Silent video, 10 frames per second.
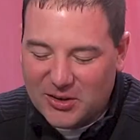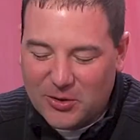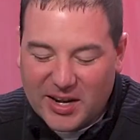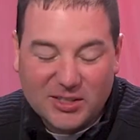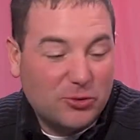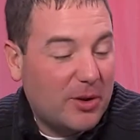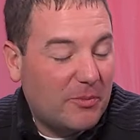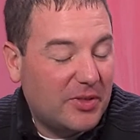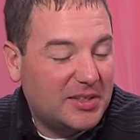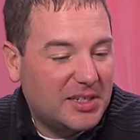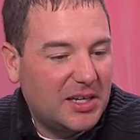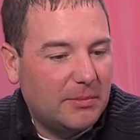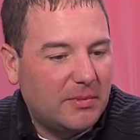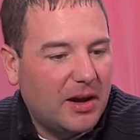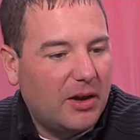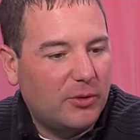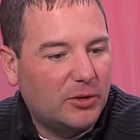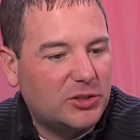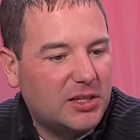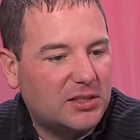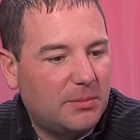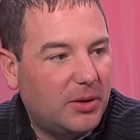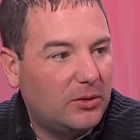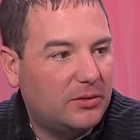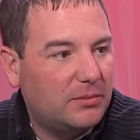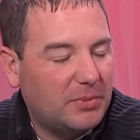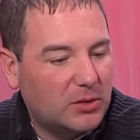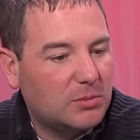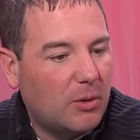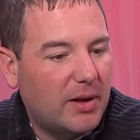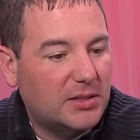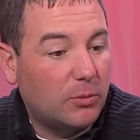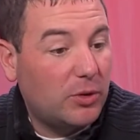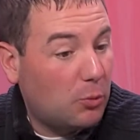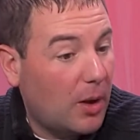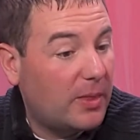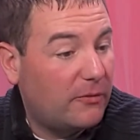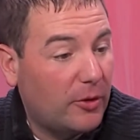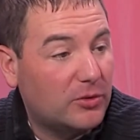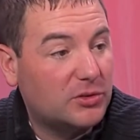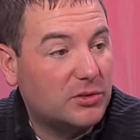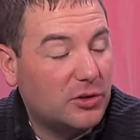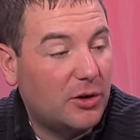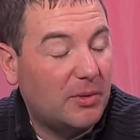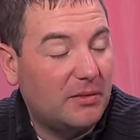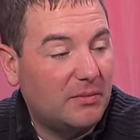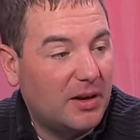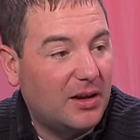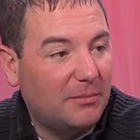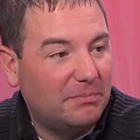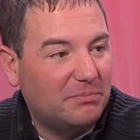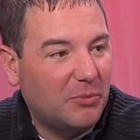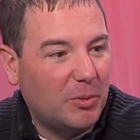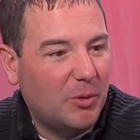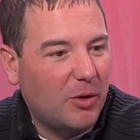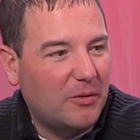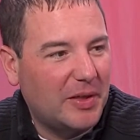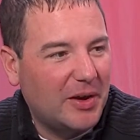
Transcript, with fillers: a great trip for the team, a real chance to build, yeah. build some momentum. We won the first tournament um, when we were over